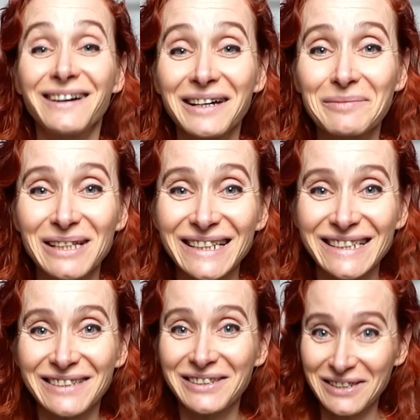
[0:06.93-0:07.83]
I'm
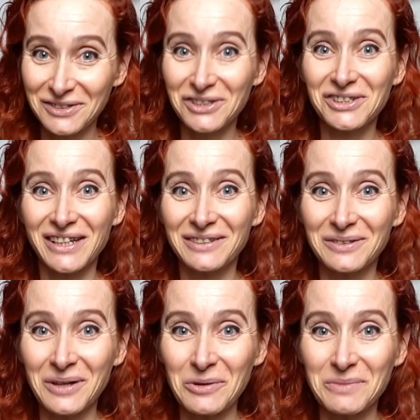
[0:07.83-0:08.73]
Alex and this is
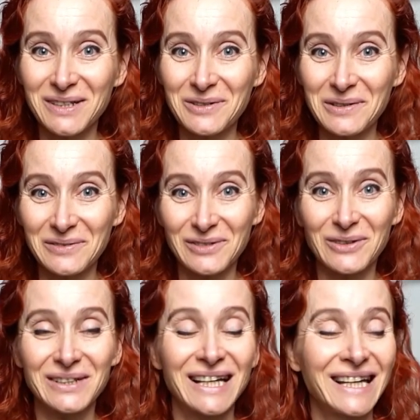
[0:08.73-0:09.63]
Gingerhead & Co, my sewing
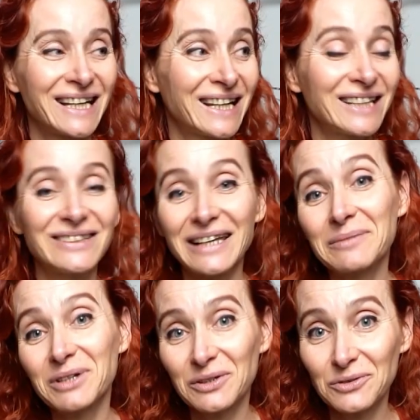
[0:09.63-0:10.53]
vlog. Today
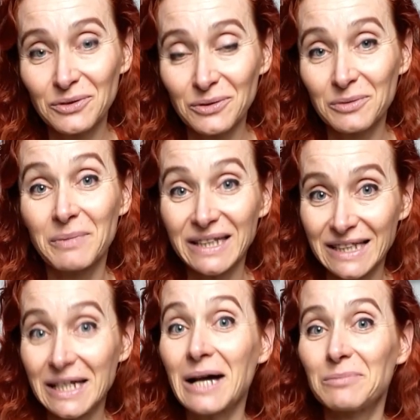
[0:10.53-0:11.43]
I'm going to talk
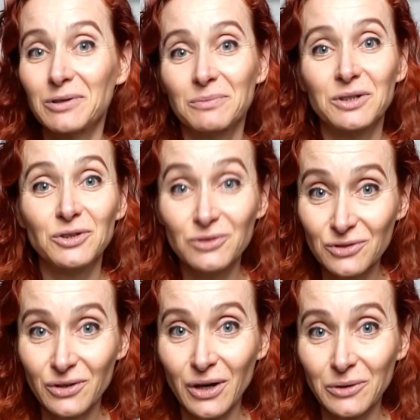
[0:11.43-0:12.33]
mainly about my
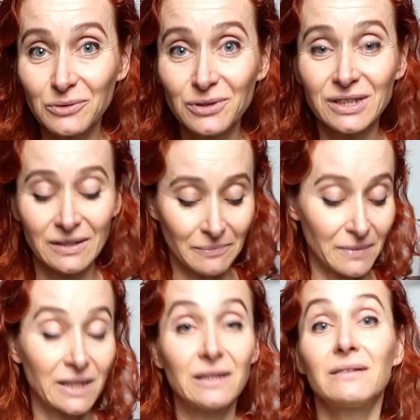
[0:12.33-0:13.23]
Yuzu Coat,
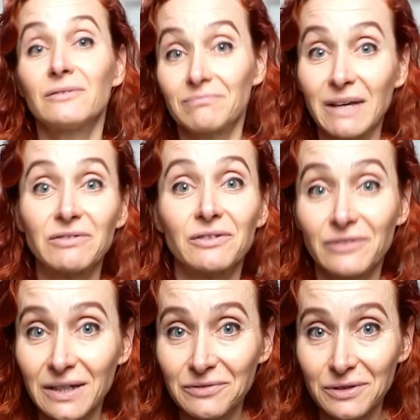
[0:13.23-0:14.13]
my ever
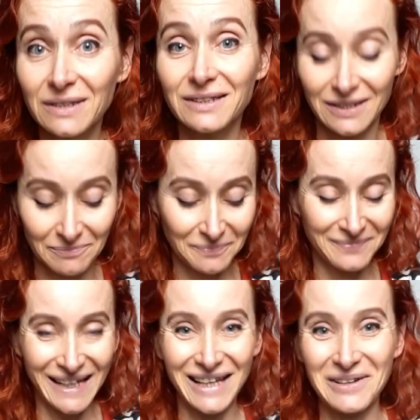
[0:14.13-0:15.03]
favourite
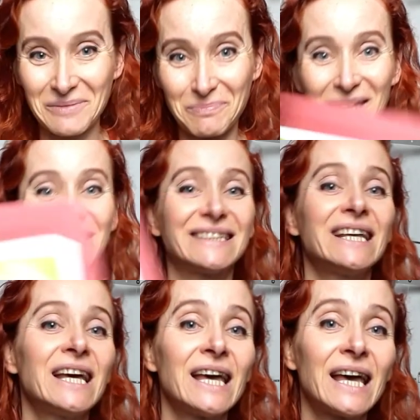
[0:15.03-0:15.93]
pattern.
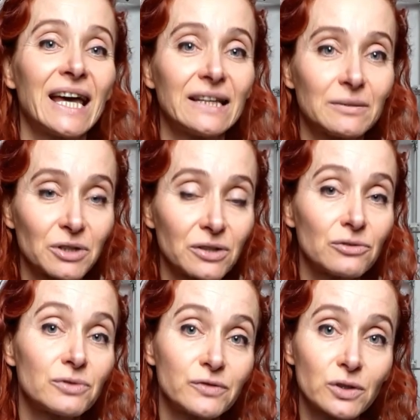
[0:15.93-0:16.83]
And I'm going
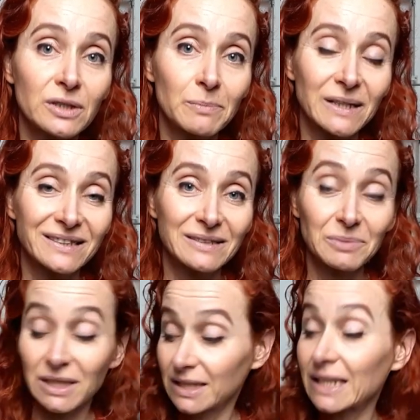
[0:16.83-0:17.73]
to review the pattern
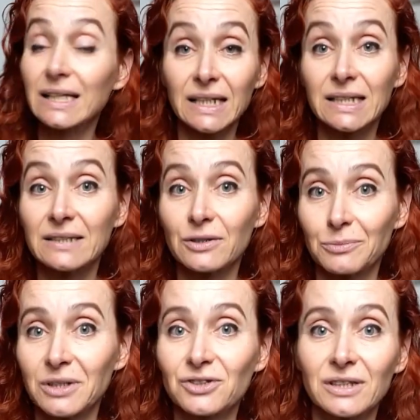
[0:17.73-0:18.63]
because I like it so
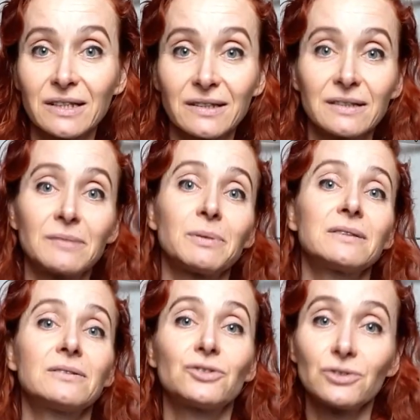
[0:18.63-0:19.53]
much and I think the
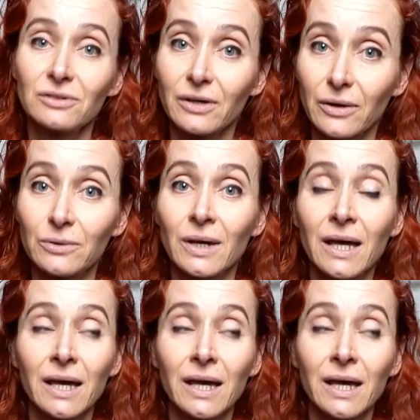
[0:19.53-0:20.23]
pattern should go